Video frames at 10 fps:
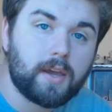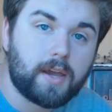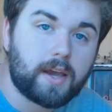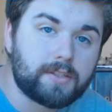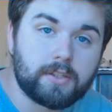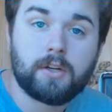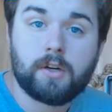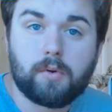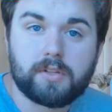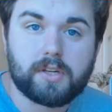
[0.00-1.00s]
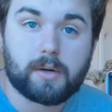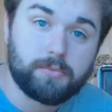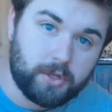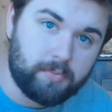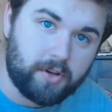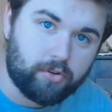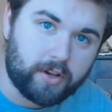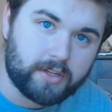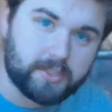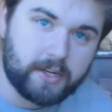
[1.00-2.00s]
Hey guys, what's up? Jiminy
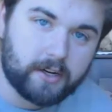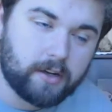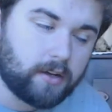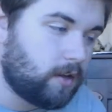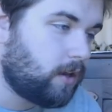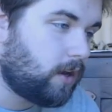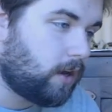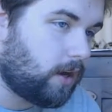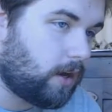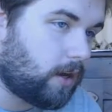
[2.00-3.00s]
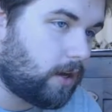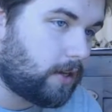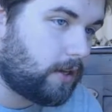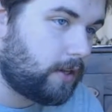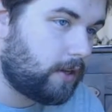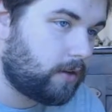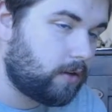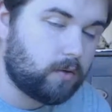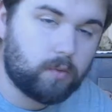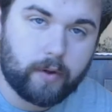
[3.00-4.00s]
Drinks here.
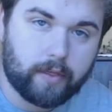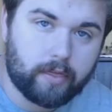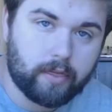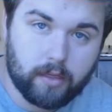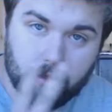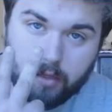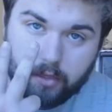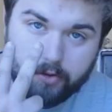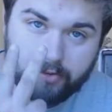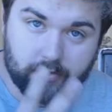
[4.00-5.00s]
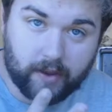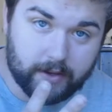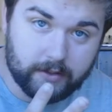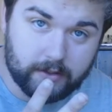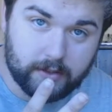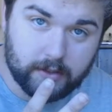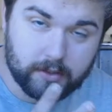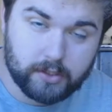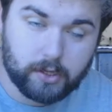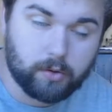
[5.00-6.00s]
Here with the second
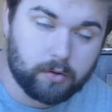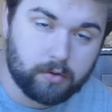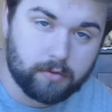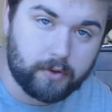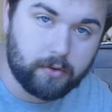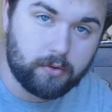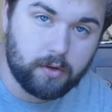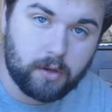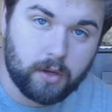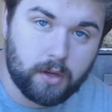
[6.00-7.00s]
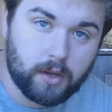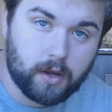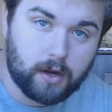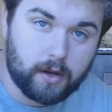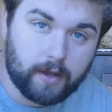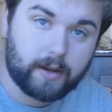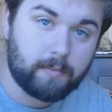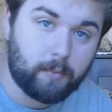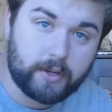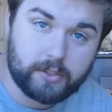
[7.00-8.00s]
soda review. Not
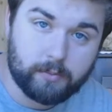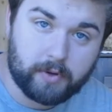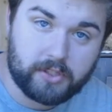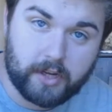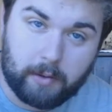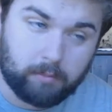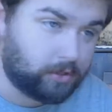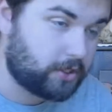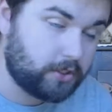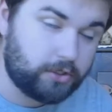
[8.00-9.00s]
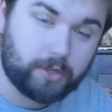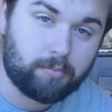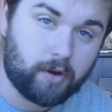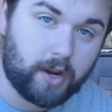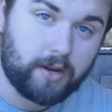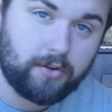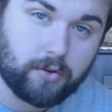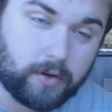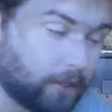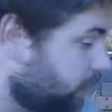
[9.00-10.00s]
gonna waste too much time, we're just gonna jump right
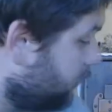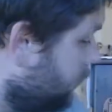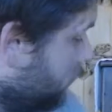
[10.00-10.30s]
into it.